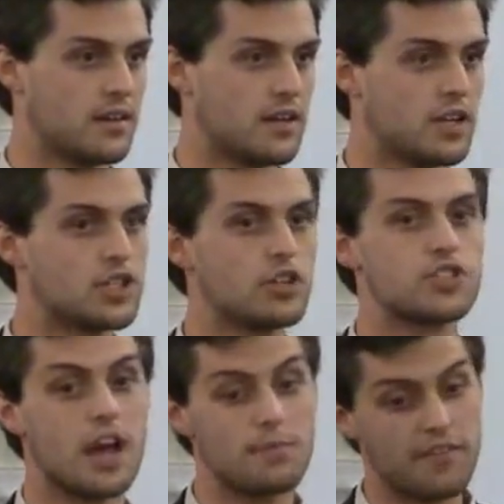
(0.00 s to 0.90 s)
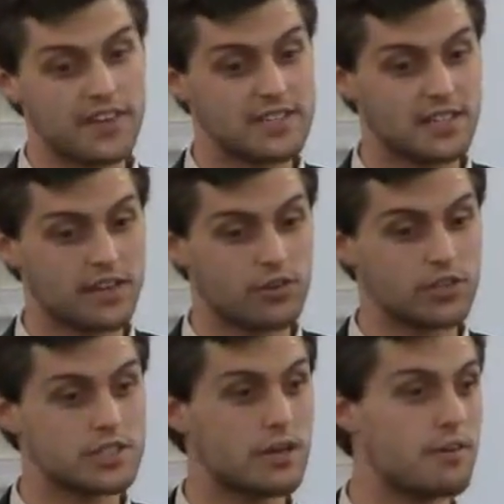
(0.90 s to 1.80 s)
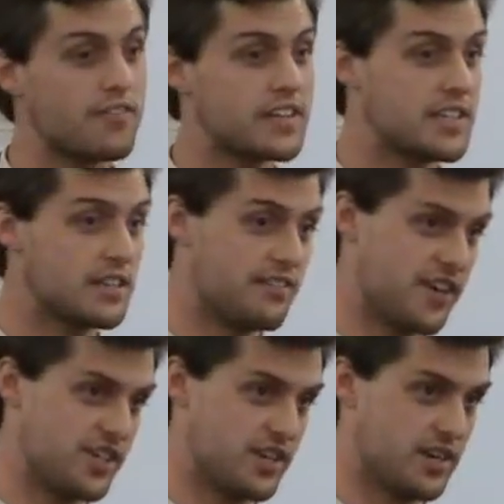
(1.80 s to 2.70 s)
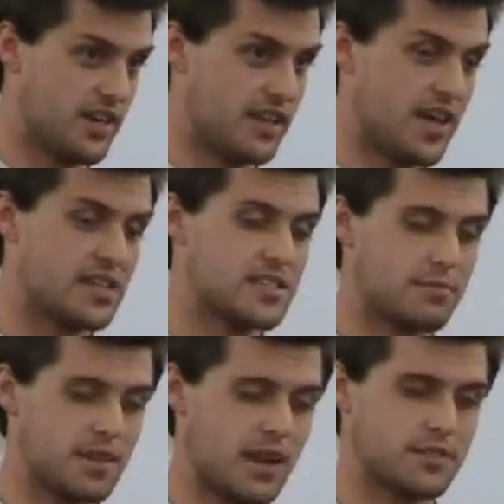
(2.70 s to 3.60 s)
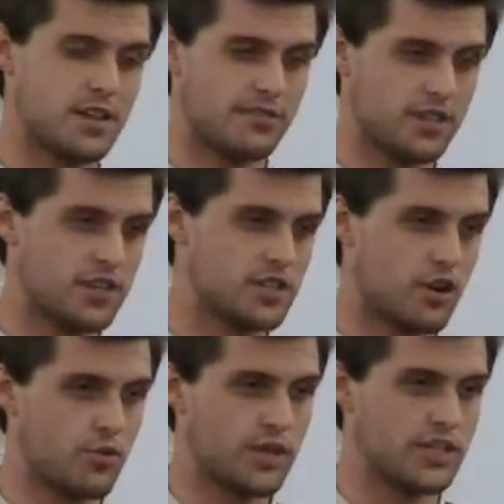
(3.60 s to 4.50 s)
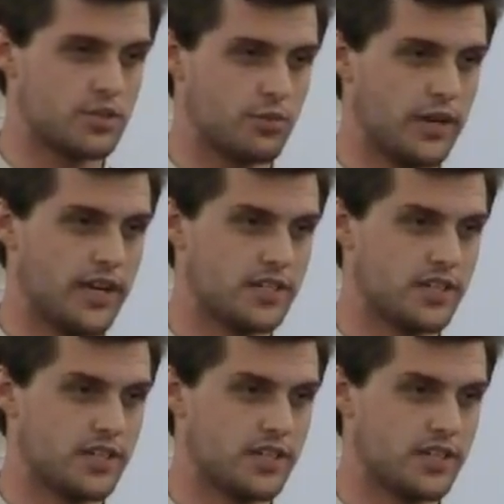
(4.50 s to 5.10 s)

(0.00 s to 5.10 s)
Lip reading: So some of it's literal, some of it's in the vision. And that's sometimes tough to discern which is which.